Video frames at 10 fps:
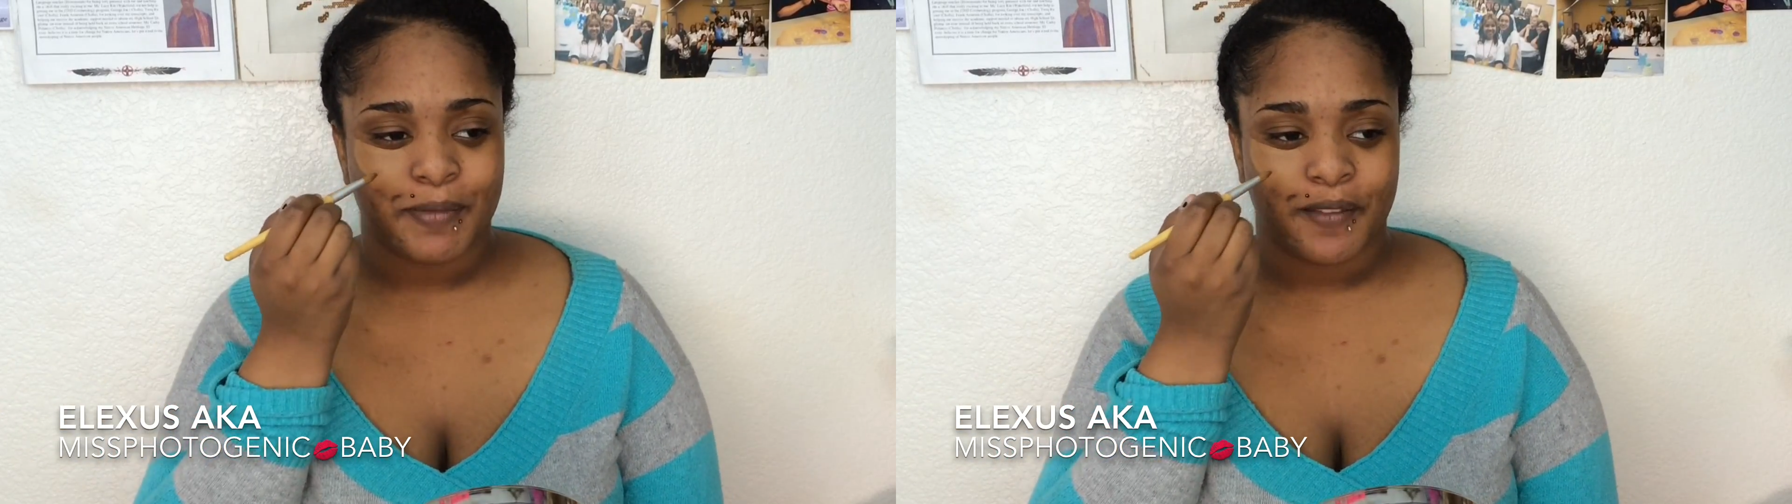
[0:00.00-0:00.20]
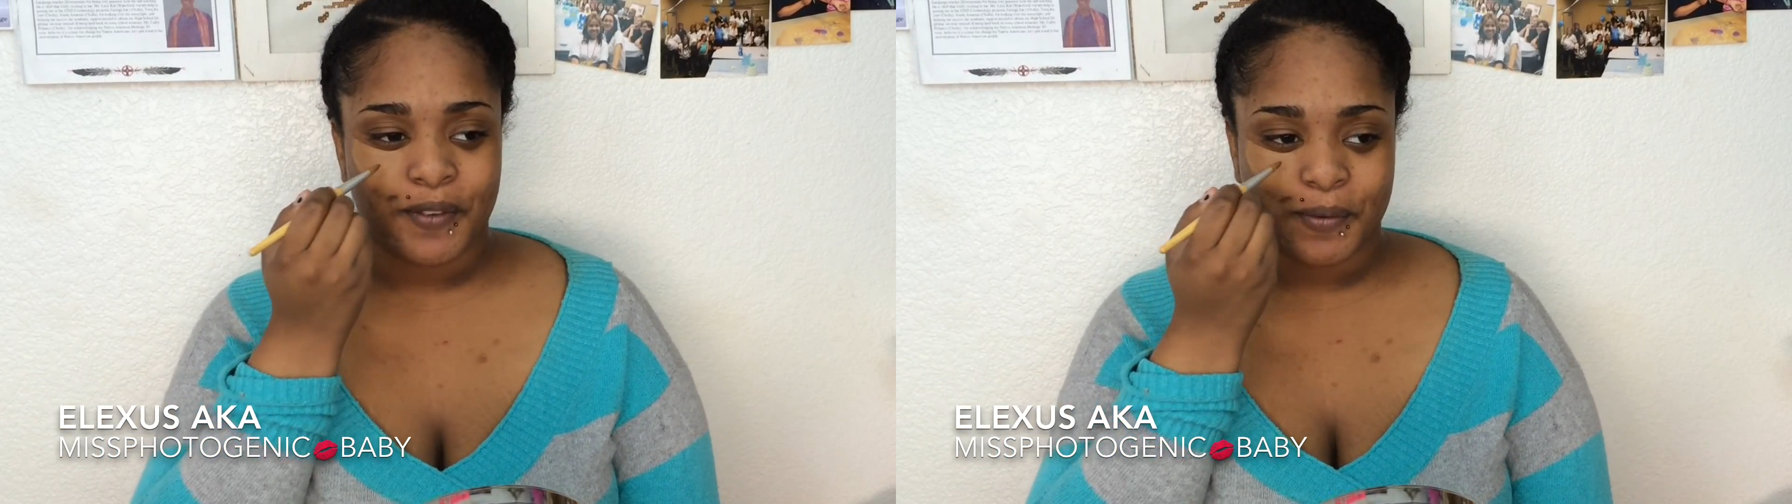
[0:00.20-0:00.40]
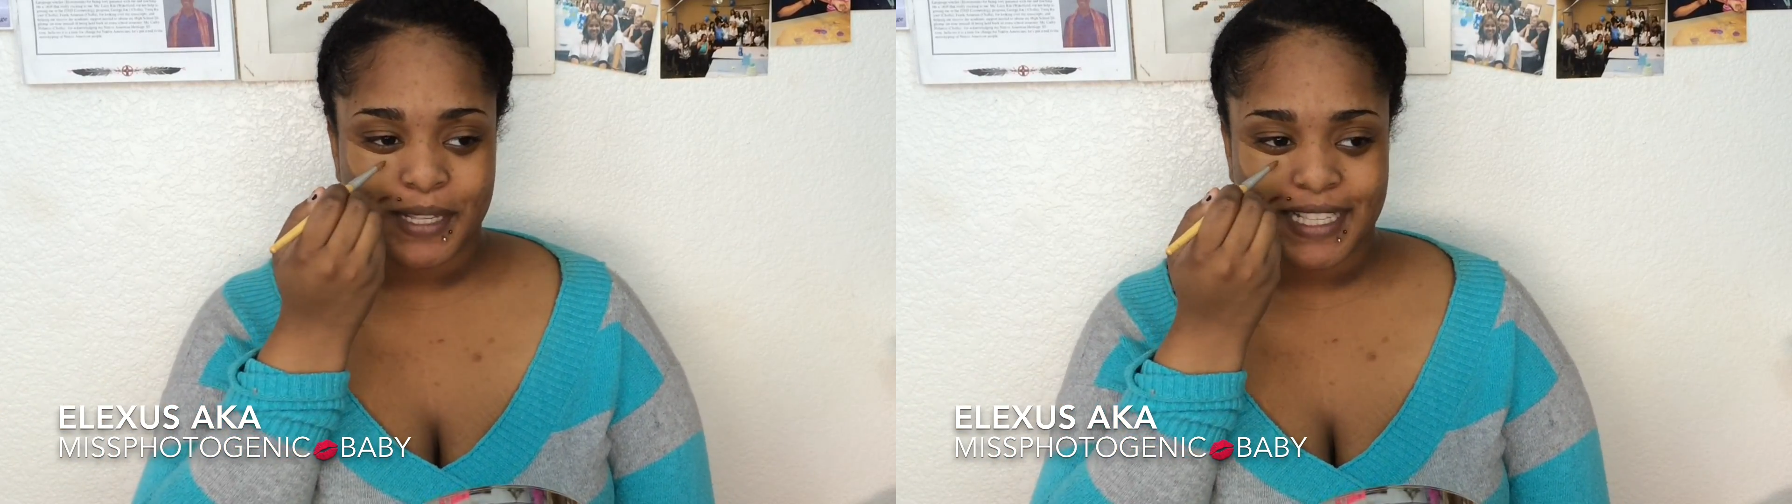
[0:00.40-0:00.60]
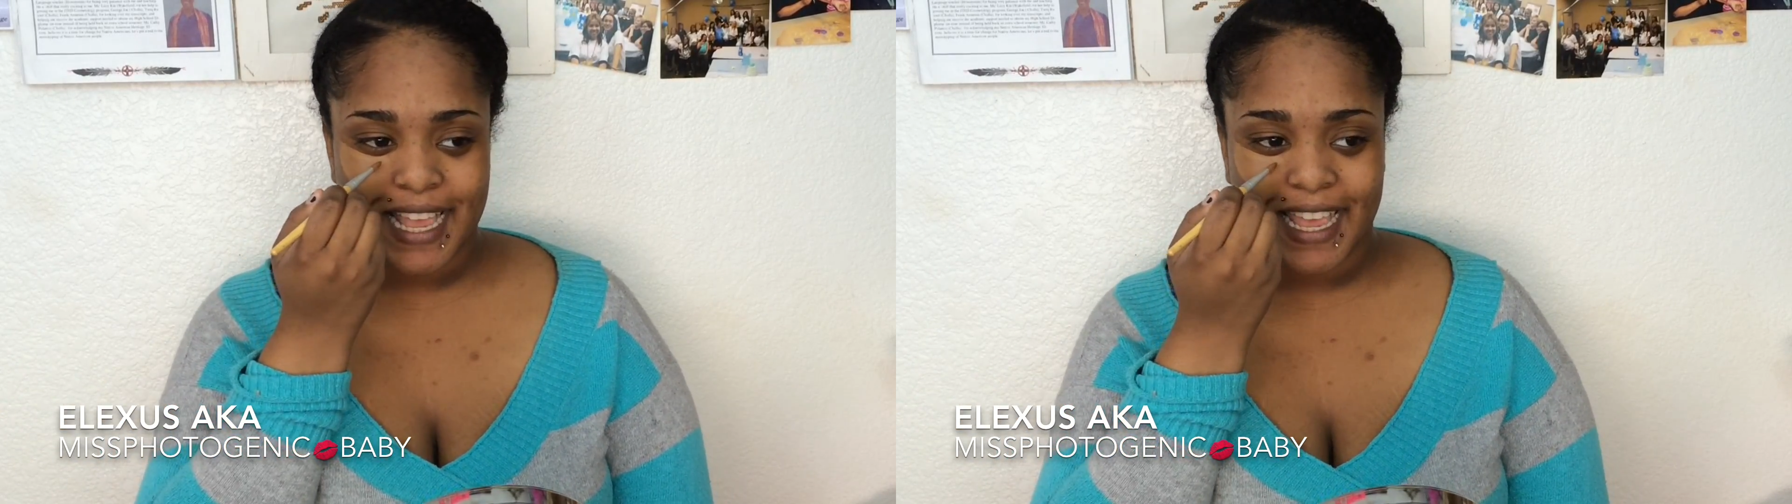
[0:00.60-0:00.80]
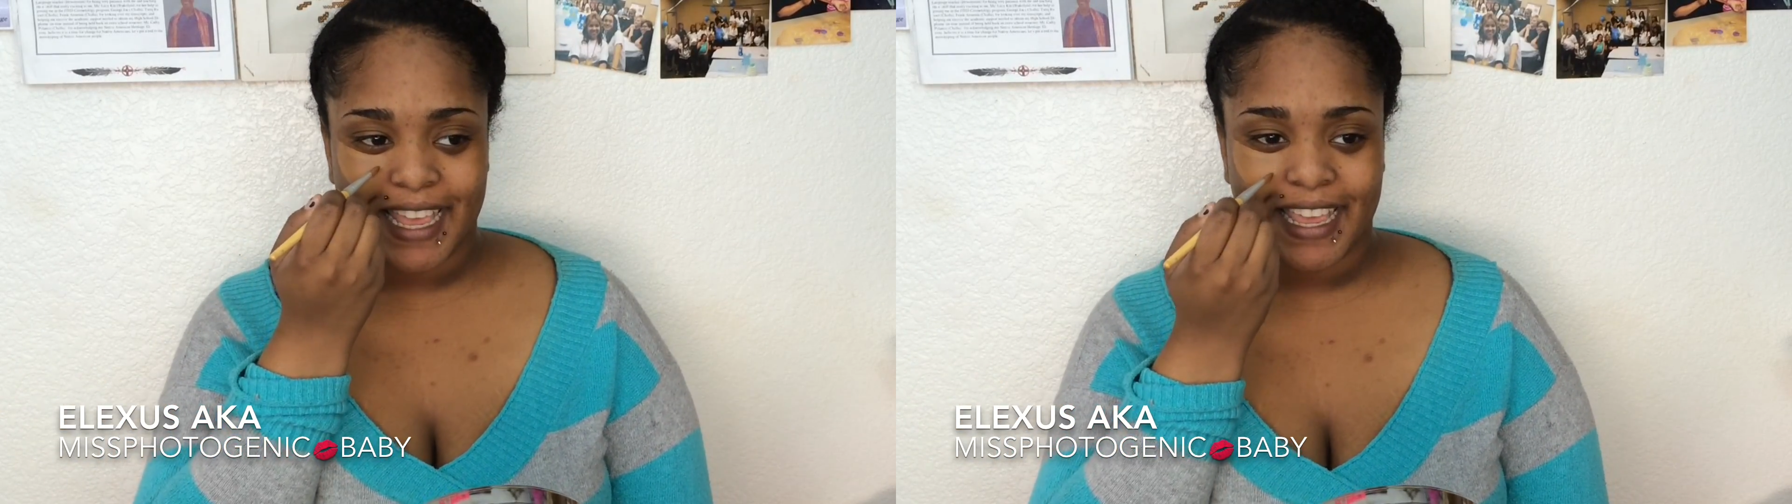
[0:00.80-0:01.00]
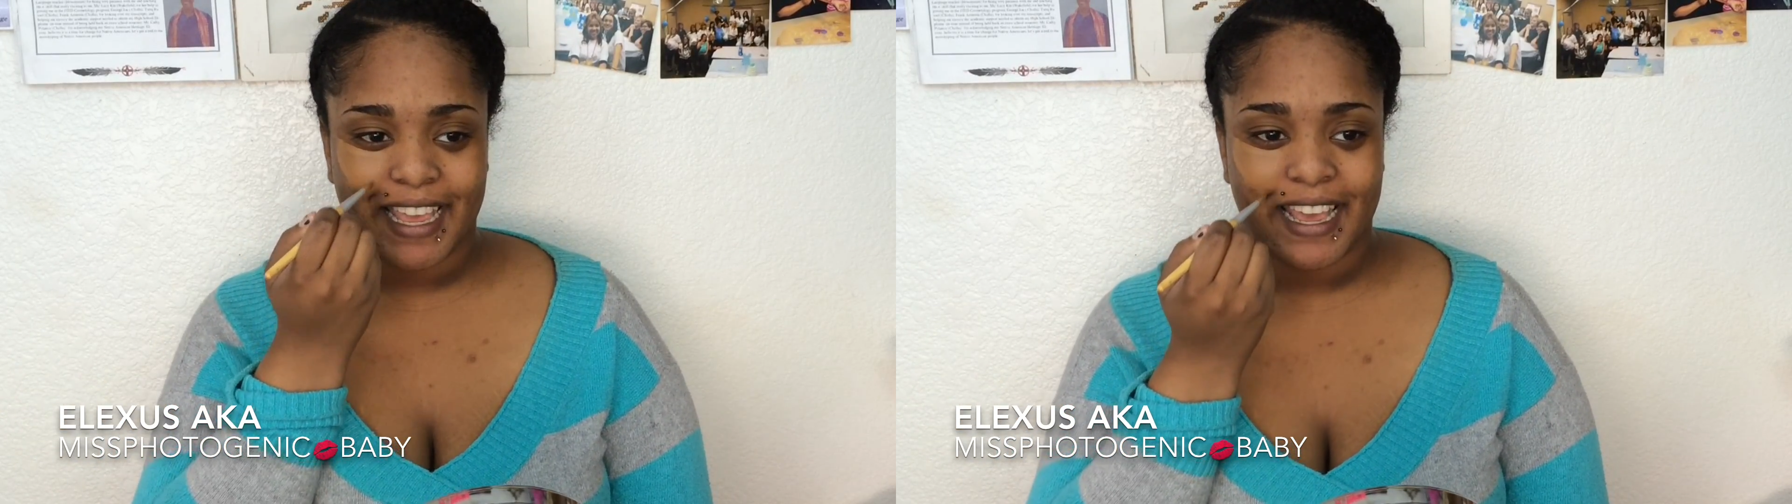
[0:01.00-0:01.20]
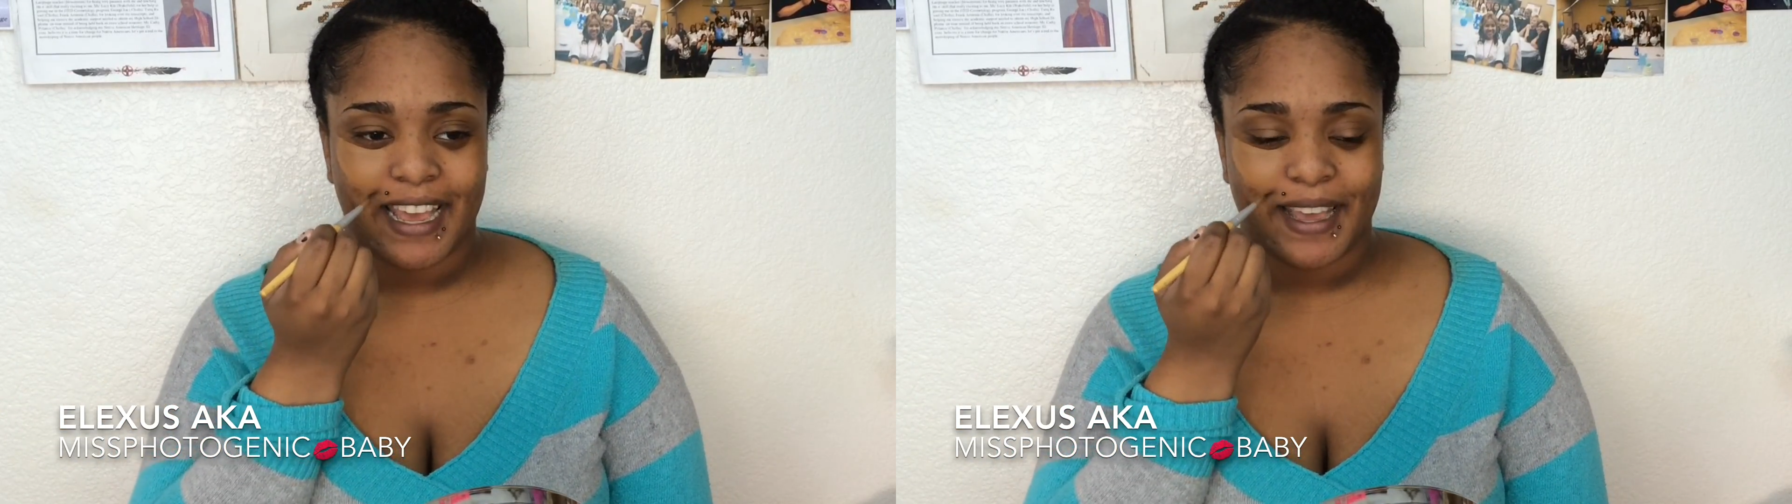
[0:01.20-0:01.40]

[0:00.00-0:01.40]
me if it was a,